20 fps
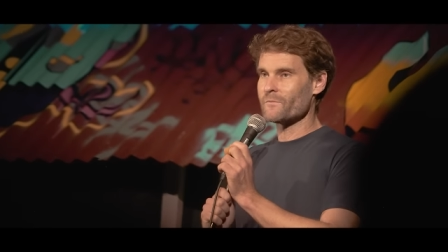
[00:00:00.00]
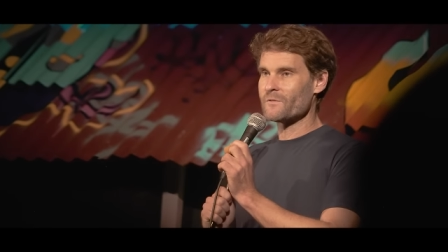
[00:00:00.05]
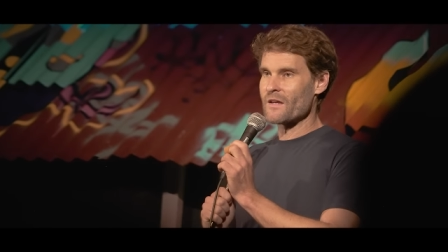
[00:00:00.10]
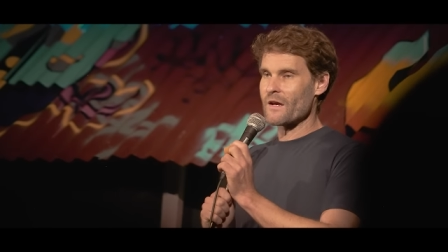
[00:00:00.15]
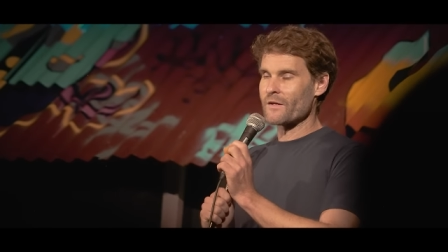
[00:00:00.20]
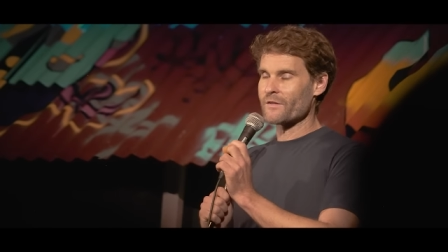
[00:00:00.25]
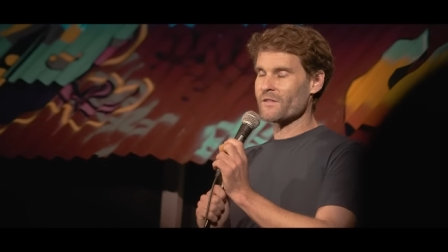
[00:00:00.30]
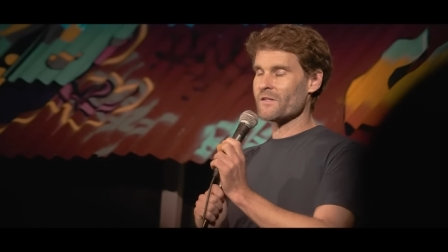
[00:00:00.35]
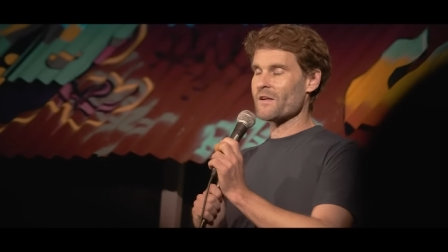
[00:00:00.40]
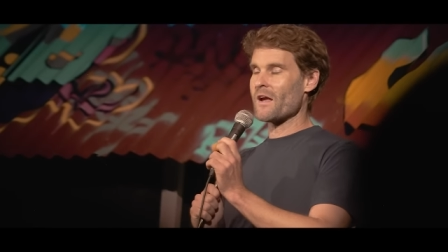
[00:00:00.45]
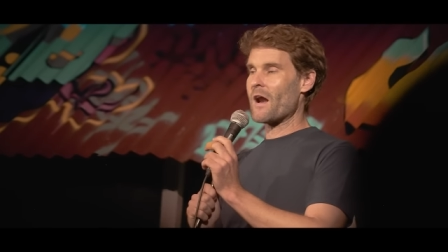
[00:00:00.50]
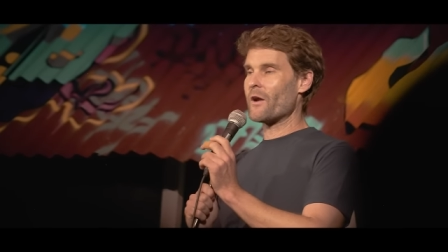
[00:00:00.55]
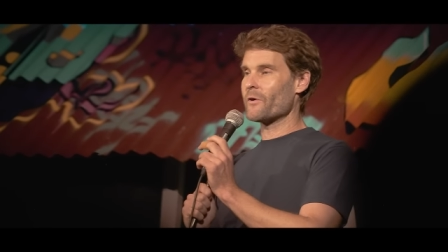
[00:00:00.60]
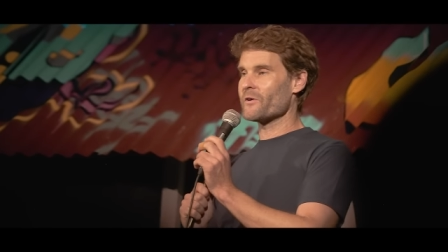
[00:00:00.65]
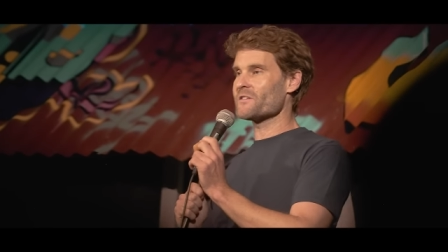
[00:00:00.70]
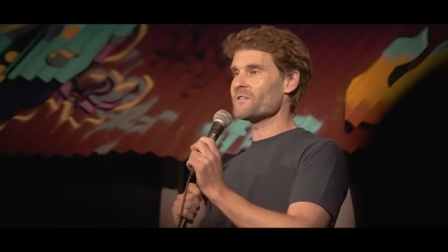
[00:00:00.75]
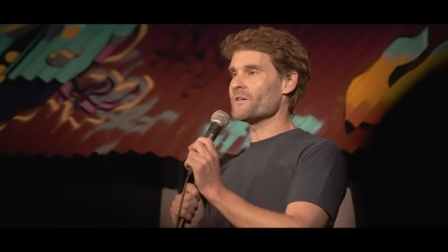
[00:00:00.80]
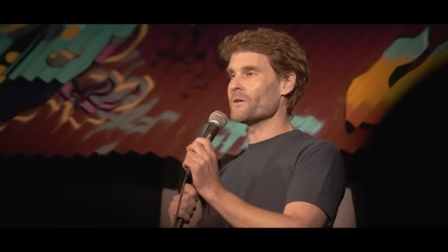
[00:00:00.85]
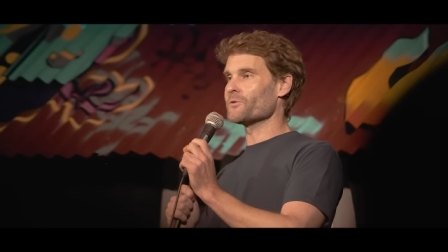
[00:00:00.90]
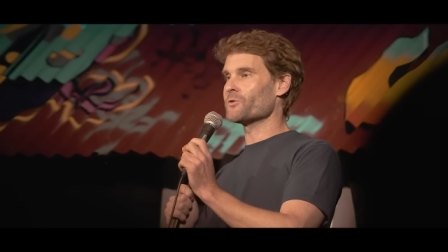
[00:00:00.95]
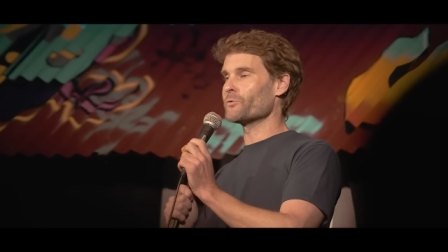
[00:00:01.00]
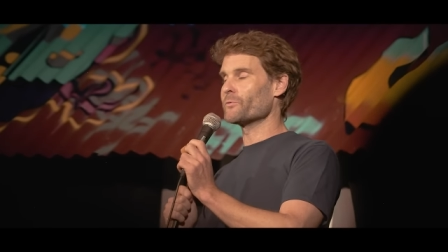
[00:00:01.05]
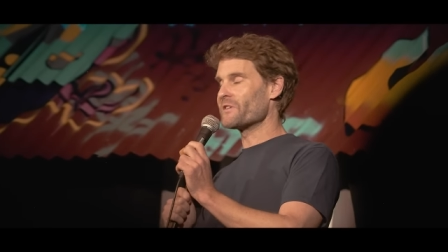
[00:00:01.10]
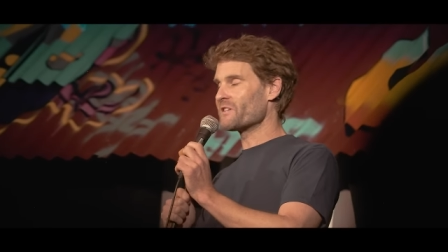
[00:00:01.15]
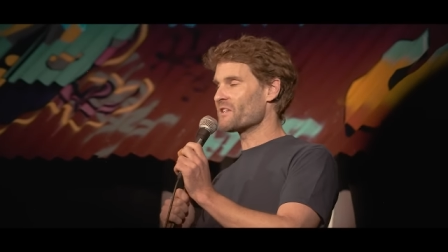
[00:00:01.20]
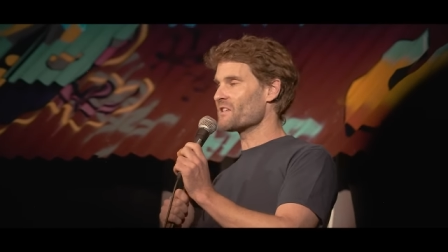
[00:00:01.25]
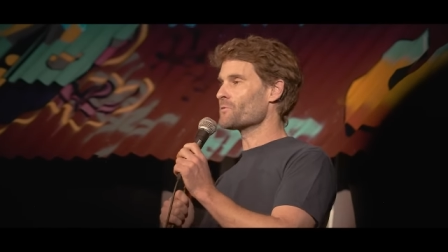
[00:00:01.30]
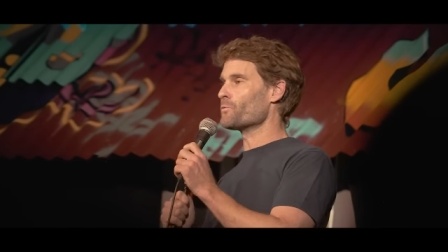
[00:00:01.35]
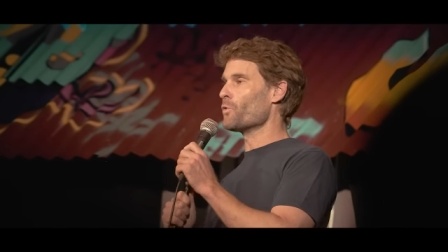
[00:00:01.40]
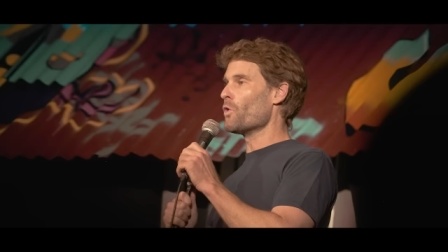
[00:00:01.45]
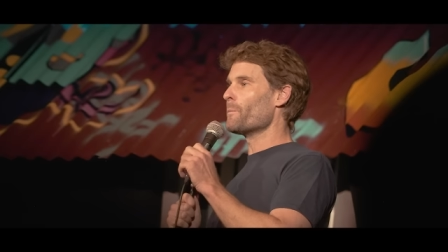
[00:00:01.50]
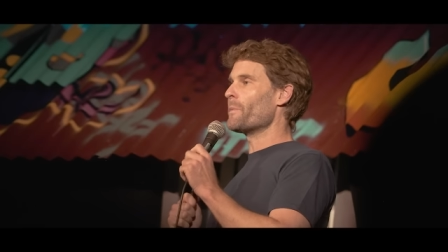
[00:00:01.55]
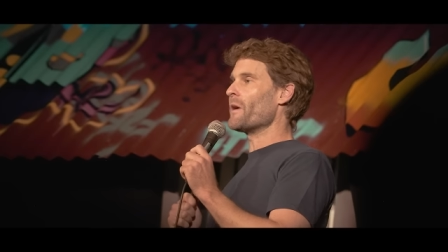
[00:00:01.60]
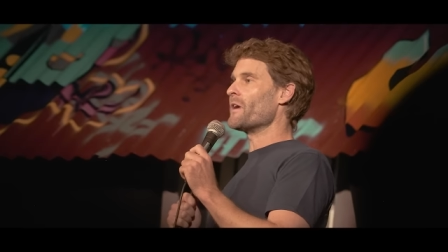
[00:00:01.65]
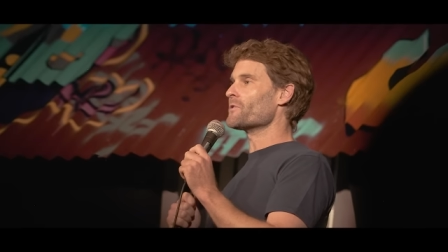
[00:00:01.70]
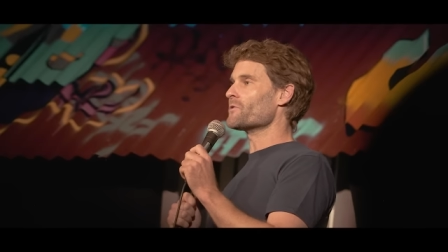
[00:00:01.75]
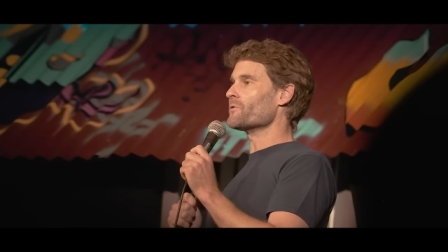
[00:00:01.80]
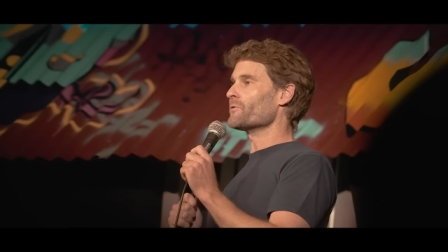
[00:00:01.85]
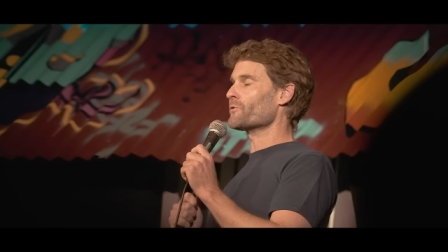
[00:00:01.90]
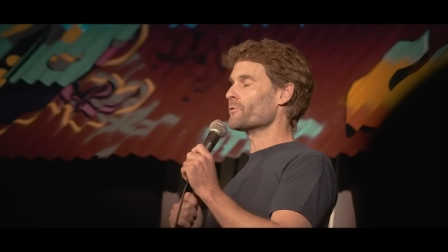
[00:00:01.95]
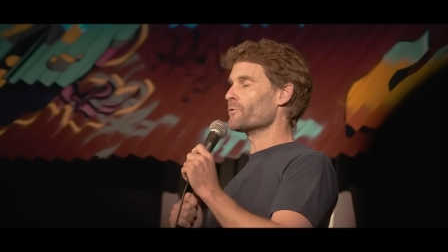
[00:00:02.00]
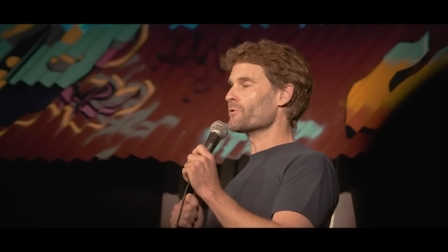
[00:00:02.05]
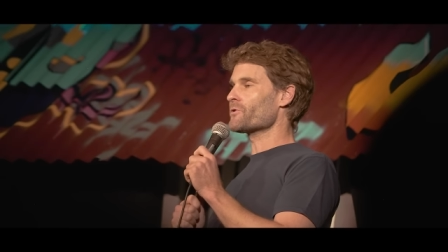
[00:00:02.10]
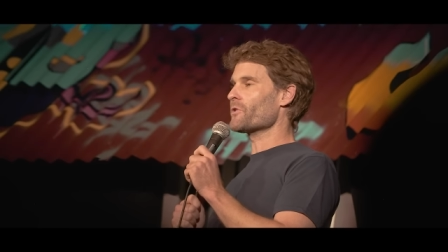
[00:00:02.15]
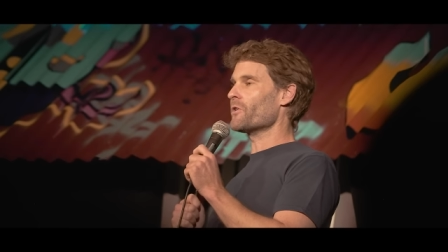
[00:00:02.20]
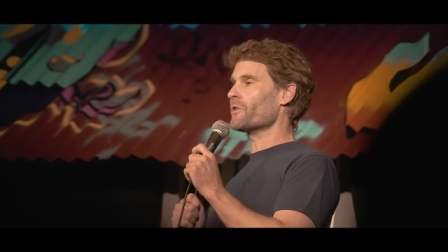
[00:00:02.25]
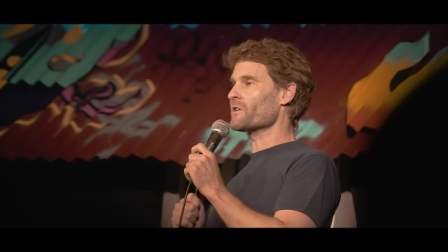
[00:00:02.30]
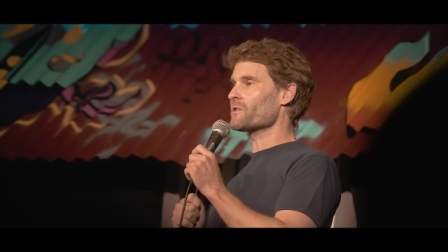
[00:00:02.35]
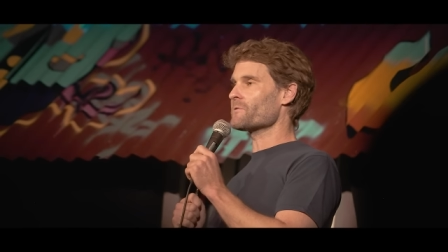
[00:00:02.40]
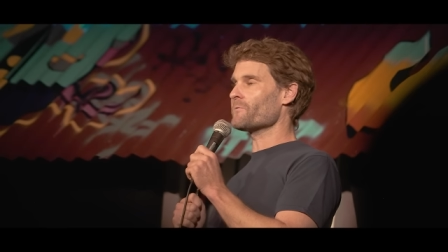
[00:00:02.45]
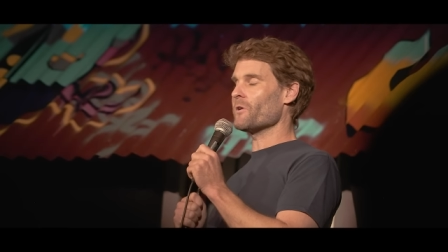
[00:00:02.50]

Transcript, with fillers: down to the R S L to rinse his war pension through a Chinese